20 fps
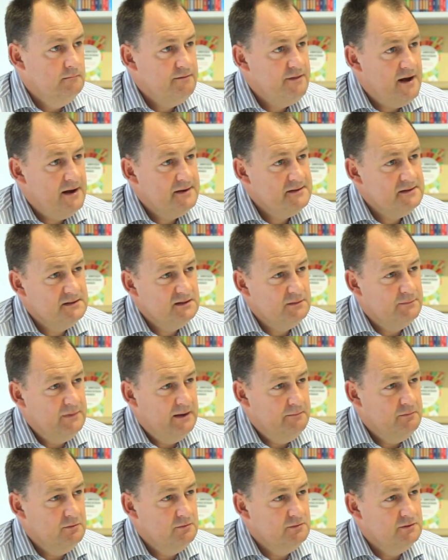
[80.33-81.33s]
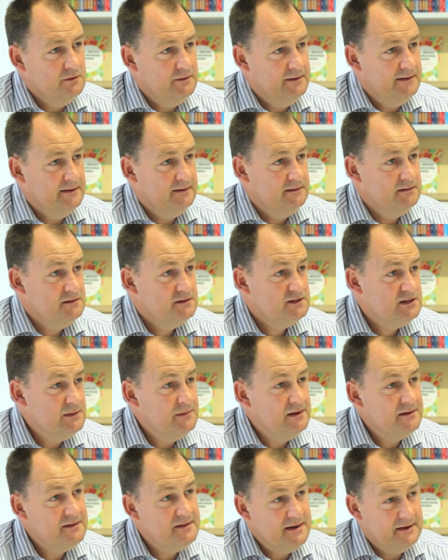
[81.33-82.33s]
thousands of people doing
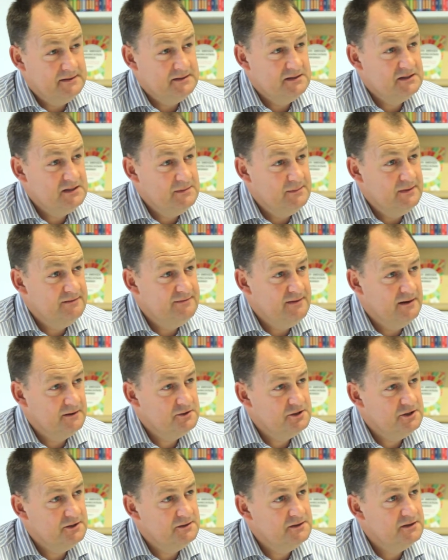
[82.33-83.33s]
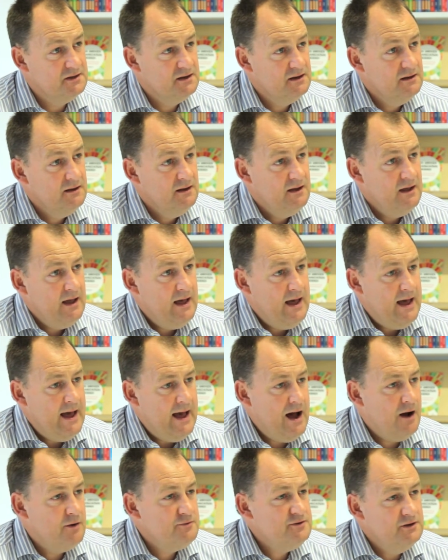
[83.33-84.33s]
similar things and similar functions.
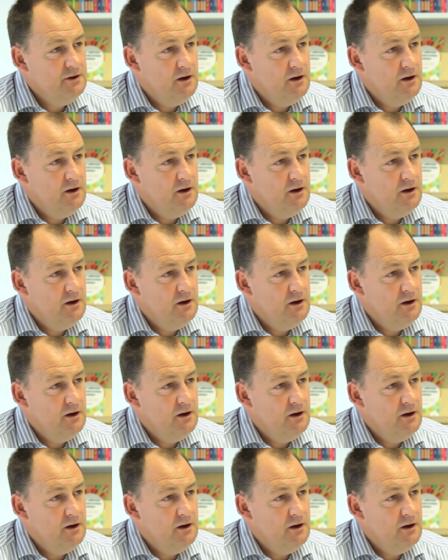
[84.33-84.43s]
How do you